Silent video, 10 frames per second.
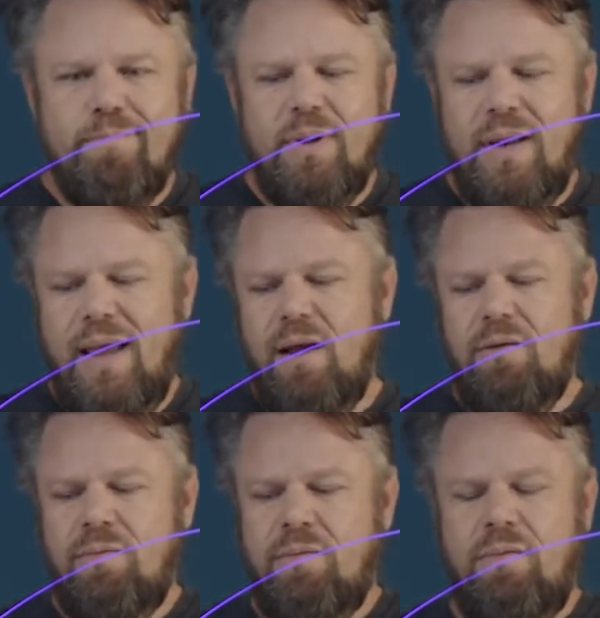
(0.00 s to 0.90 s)
But
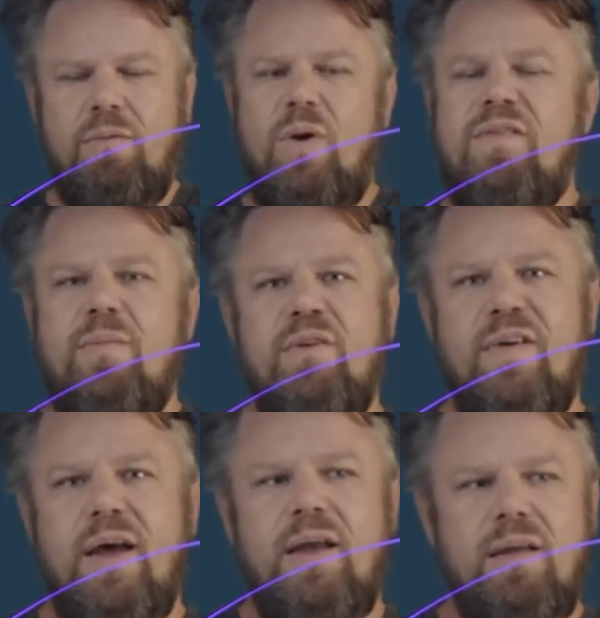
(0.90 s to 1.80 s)
now, we have
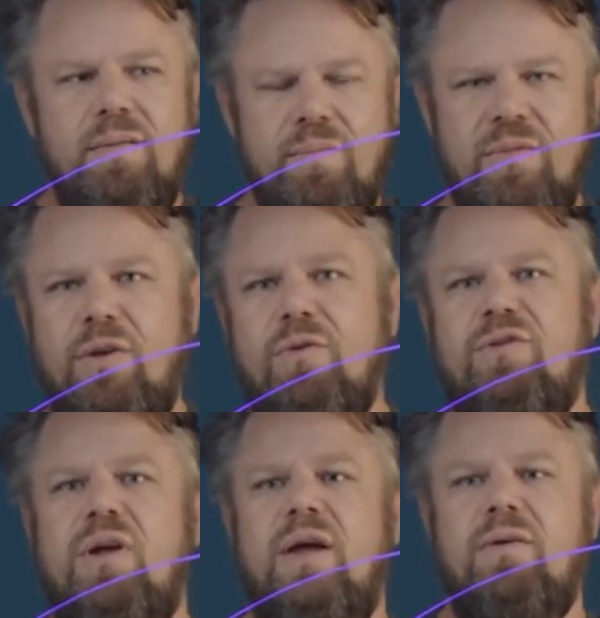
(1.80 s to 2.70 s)
MFA, single
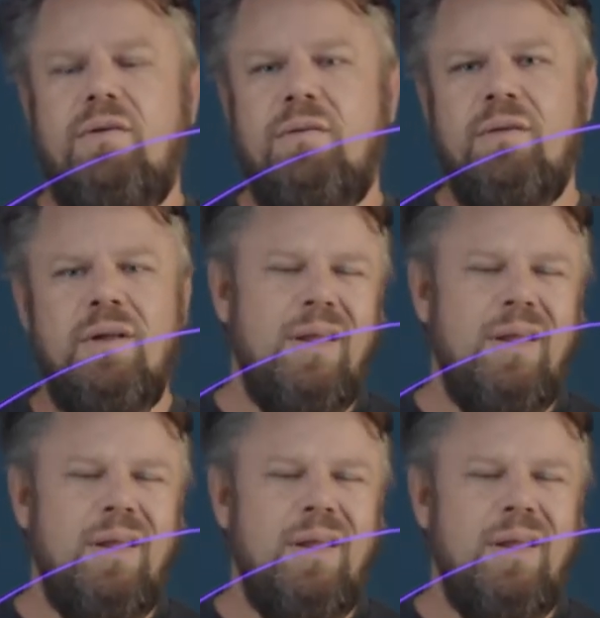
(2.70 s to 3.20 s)
sign on,